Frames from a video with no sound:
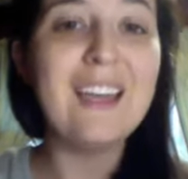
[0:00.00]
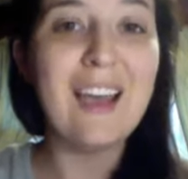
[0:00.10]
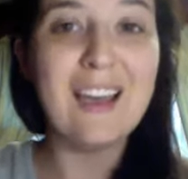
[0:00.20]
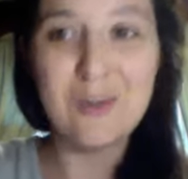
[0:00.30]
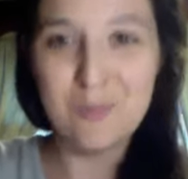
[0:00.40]

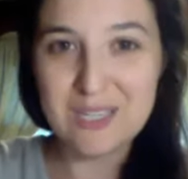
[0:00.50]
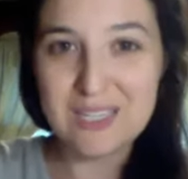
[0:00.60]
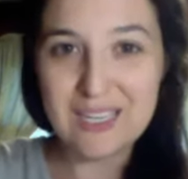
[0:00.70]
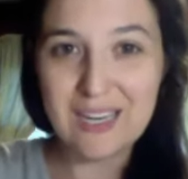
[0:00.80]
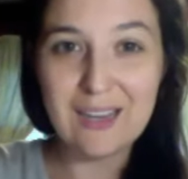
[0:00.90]
items
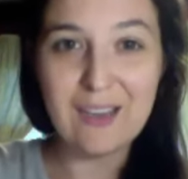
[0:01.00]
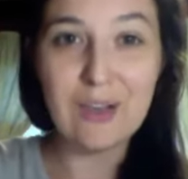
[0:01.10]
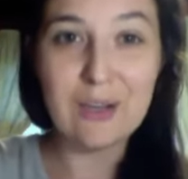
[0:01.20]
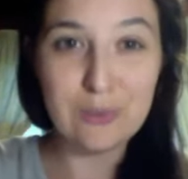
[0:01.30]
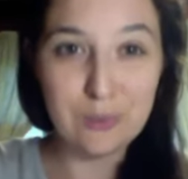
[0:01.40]
containing
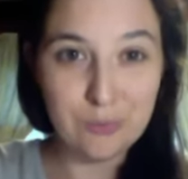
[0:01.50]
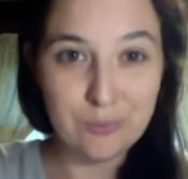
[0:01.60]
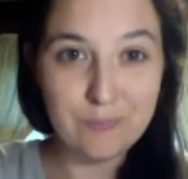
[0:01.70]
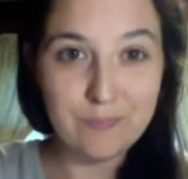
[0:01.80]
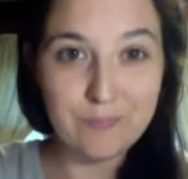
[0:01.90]

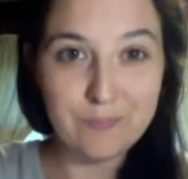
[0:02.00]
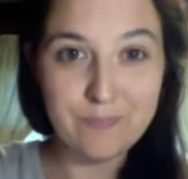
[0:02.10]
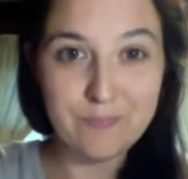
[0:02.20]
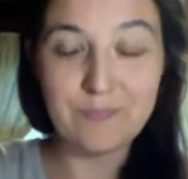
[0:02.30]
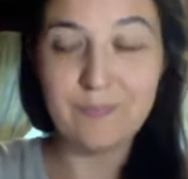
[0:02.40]
gluten
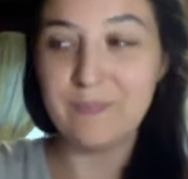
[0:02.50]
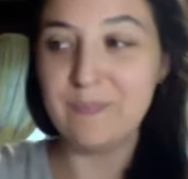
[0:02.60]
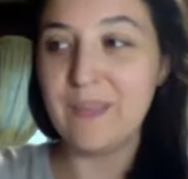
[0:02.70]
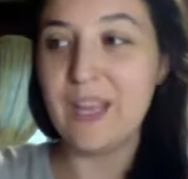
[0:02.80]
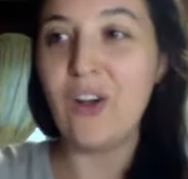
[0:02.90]

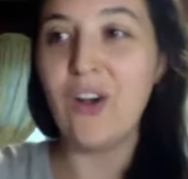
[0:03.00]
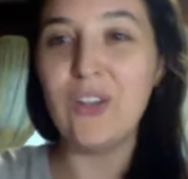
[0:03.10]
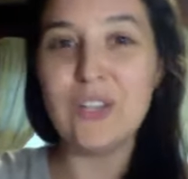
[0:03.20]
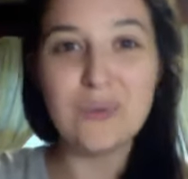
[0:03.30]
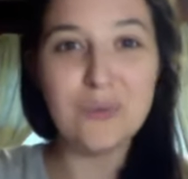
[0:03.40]
and
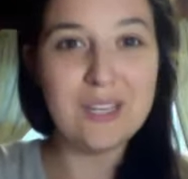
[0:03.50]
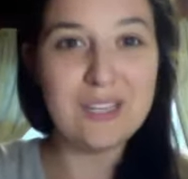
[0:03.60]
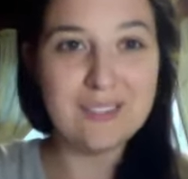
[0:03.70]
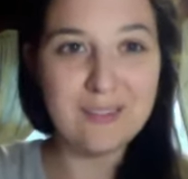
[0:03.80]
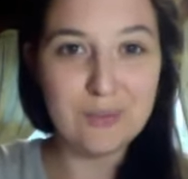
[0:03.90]
all
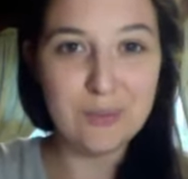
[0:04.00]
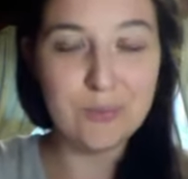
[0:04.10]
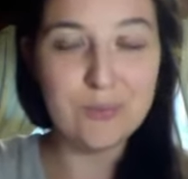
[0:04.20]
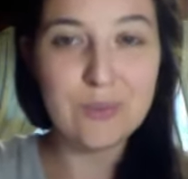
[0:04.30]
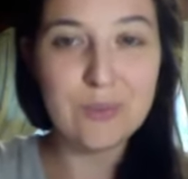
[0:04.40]
ingredients of
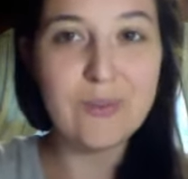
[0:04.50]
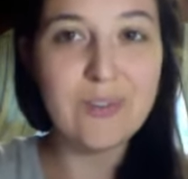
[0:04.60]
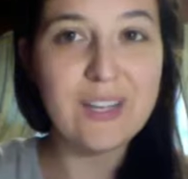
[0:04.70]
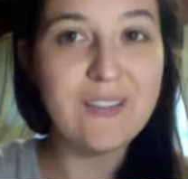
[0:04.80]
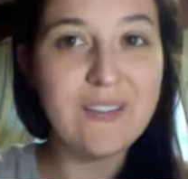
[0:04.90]
gluten. So
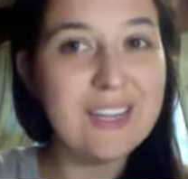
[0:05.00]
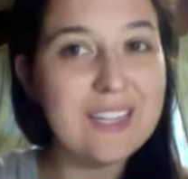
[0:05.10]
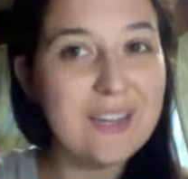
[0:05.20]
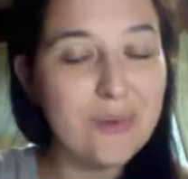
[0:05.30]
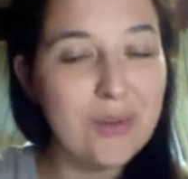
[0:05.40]
Divine Love and Light,
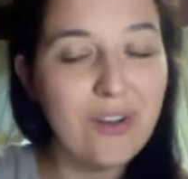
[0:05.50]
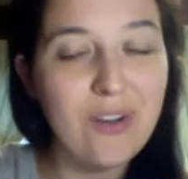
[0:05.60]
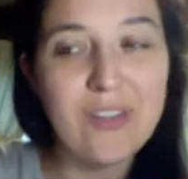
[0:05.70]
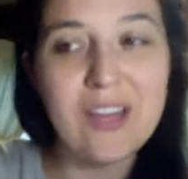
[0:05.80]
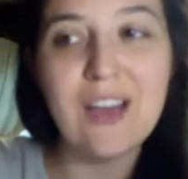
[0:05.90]
downloading
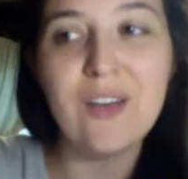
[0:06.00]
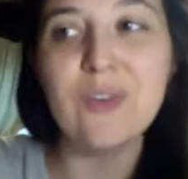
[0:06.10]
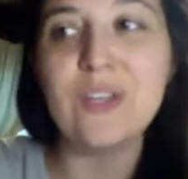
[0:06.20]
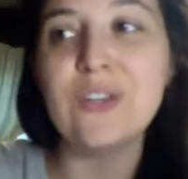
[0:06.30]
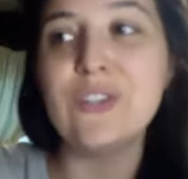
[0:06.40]
all that now,
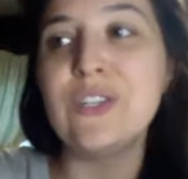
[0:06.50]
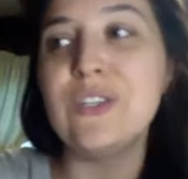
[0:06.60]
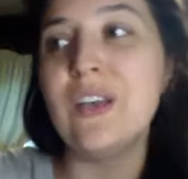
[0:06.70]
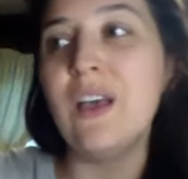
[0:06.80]
create or change it.